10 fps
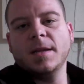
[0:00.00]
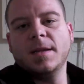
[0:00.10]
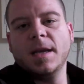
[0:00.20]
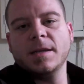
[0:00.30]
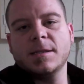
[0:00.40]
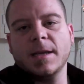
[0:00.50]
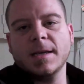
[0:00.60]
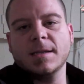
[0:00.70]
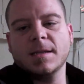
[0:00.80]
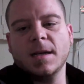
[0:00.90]
Day
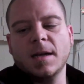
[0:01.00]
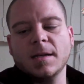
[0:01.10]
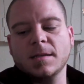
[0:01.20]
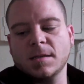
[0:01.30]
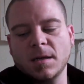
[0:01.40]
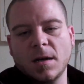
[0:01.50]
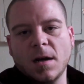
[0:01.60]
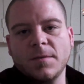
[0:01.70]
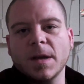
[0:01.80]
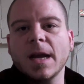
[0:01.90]
six, starting
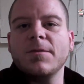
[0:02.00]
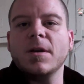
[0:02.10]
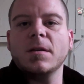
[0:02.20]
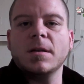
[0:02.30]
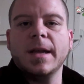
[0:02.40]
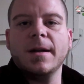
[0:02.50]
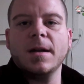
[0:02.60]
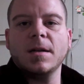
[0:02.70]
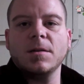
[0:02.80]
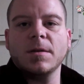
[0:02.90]
off like every other day,
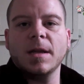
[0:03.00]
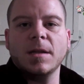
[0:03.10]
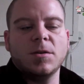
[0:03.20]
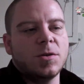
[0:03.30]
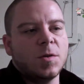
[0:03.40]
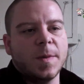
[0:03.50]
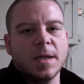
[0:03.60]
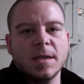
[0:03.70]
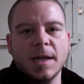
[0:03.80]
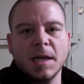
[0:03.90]
not doing anything too
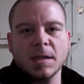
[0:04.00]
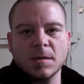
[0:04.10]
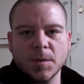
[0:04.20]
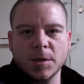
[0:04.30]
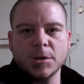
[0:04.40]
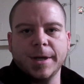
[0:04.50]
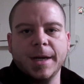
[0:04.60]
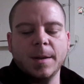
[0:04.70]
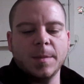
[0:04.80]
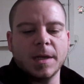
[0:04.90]
big today. Got some more
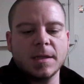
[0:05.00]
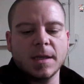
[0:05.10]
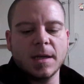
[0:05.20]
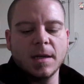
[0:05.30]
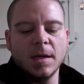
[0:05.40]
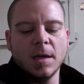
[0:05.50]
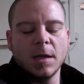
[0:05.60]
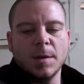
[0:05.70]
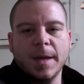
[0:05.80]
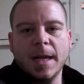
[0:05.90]
training, but
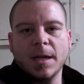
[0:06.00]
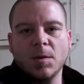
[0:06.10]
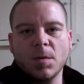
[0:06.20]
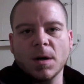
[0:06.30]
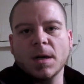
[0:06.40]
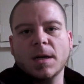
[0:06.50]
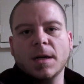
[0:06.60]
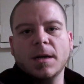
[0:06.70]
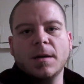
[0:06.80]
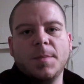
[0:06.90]
you'll be heading to work,
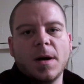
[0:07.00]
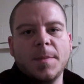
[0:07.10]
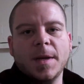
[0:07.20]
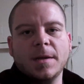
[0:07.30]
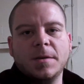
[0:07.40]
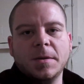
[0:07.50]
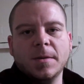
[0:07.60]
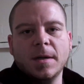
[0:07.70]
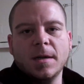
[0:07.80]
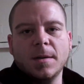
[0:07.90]
popping
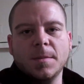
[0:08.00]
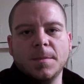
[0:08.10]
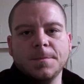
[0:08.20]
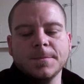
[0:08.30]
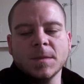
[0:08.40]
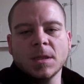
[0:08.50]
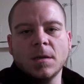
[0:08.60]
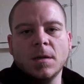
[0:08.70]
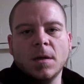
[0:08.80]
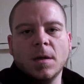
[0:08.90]
into
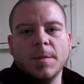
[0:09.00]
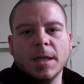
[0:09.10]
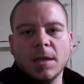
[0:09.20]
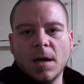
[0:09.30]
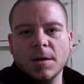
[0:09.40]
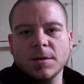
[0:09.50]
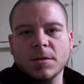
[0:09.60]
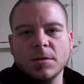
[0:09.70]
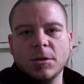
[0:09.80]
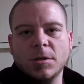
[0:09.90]

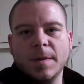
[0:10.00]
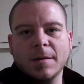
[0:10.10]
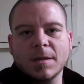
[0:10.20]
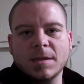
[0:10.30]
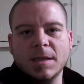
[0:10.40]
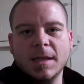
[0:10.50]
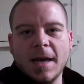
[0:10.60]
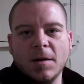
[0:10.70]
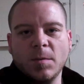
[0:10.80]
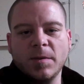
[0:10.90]
McDonald's, so you should be able to see
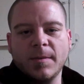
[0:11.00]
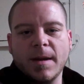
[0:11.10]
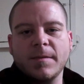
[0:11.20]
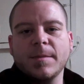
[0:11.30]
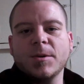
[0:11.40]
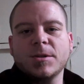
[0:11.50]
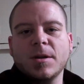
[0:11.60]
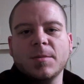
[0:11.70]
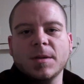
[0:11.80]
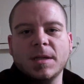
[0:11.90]
that. Hopefully we have any more
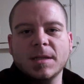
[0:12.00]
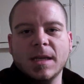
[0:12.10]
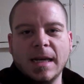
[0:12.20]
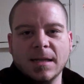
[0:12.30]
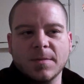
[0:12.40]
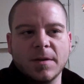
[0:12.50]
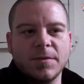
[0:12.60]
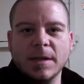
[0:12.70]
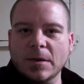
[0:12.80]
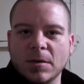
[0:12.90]
trouble with these guys, but
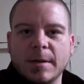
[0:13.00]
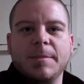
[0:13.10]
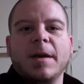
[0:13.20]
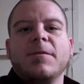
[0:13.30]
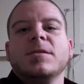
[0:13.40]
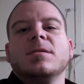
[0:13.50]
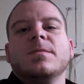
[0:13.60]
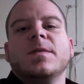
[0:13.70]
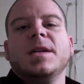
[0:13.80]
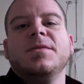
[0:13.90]
if we do, it might make for
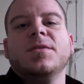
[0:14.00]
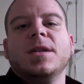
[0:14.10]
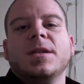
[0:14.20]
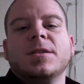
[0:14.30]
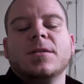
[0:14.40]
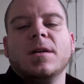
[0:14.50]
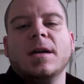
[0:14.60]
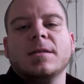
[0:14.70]
some funny footage, so